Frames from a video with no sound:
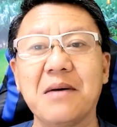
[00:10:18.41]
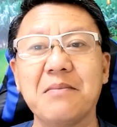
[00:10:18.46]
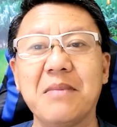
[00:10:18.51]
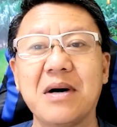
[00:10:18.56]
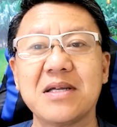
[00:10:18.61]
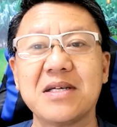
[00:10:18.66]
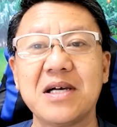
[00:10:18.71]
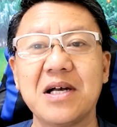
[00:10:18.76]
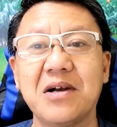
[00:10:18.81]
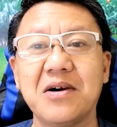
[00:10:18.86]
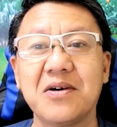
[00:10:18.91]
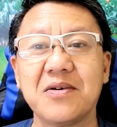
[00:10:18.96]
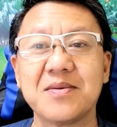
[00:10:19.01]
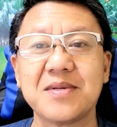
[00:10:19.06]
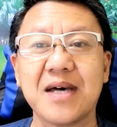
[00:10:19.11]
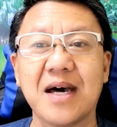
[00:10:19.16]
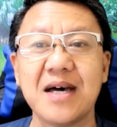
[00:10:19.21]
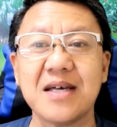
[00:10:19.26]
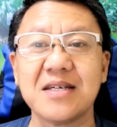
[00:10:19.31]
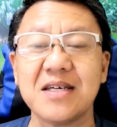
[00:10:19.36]
Bachelor of
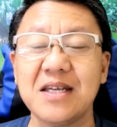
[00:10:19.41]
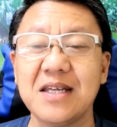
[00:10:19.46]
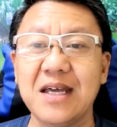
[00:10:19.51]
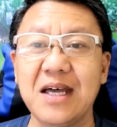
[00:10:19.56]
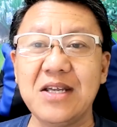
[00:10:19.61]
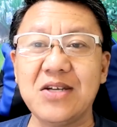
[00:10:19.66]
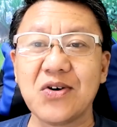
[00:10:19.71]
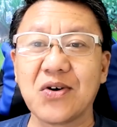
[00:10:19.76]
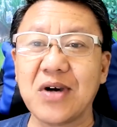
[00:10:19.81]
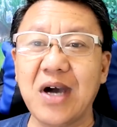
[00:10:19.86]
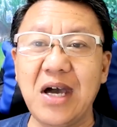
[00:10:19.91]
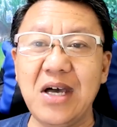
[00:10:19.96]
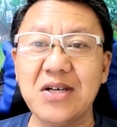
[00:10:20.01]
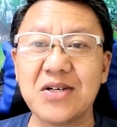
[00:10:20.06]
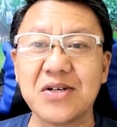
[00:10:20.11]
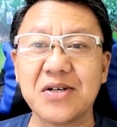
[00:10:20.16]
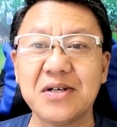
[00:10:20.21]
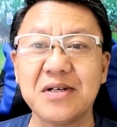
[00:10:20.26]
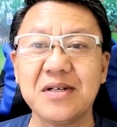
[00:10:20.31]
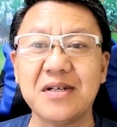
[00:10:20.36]
Science in
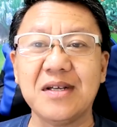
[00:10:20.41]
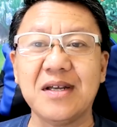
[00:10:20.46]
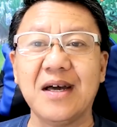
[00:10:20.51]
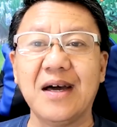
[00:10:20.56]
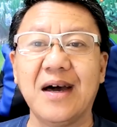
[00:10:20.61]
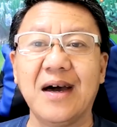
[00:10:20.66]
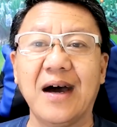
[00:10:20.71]
Education,